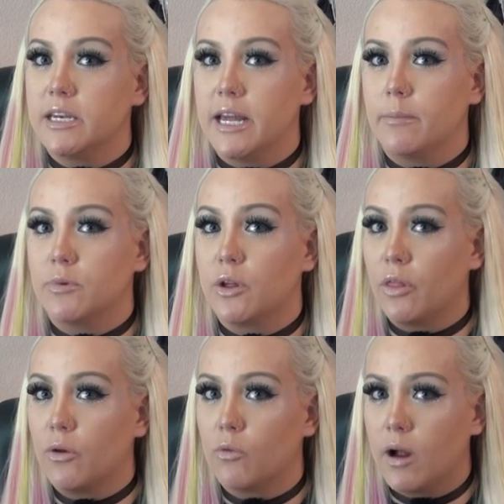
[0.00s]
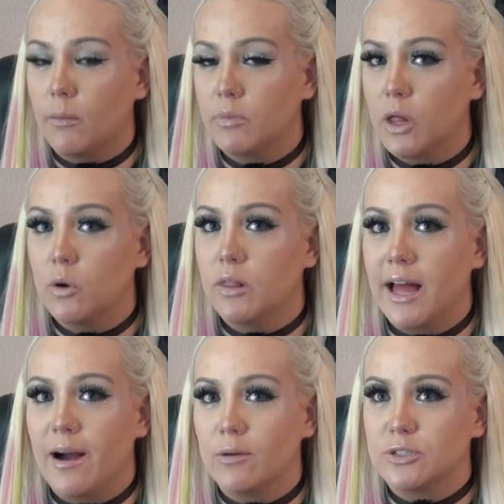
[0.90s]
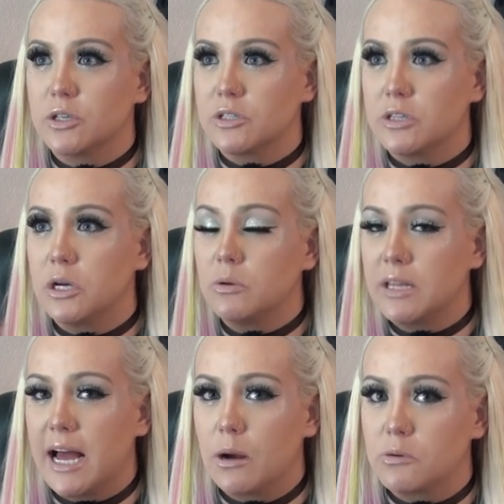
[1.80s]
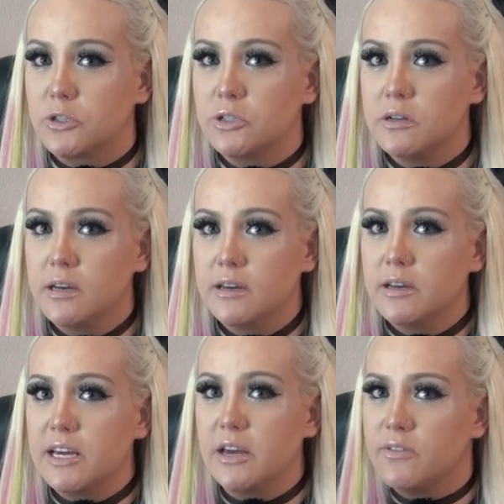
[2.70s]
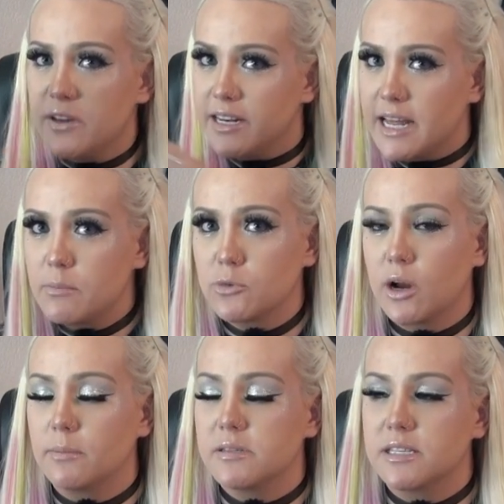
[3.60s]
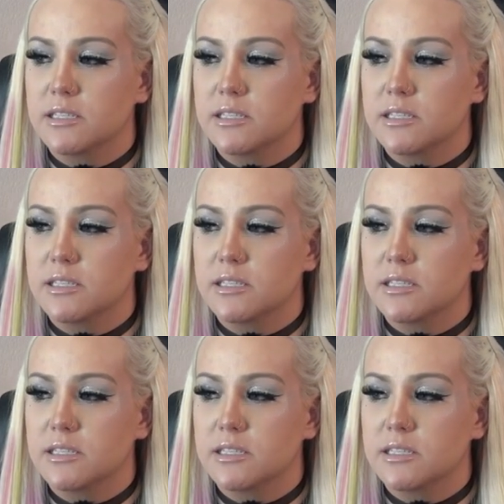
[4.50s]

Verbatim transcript: named the Rob Low Lounge or the Low Lounge if he name drops the